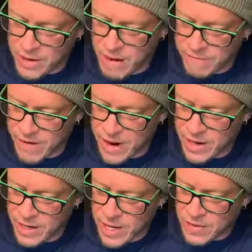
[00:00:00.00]

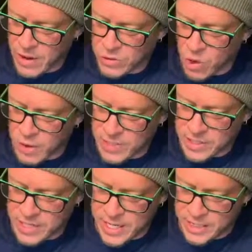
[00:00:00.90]
fight, those armies
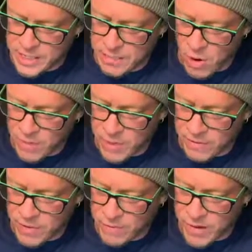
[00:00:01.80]
seized the moment
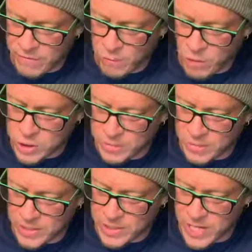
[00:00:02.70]
of their reinforcements
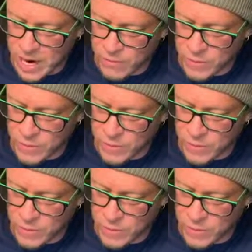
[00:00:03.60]
from the south,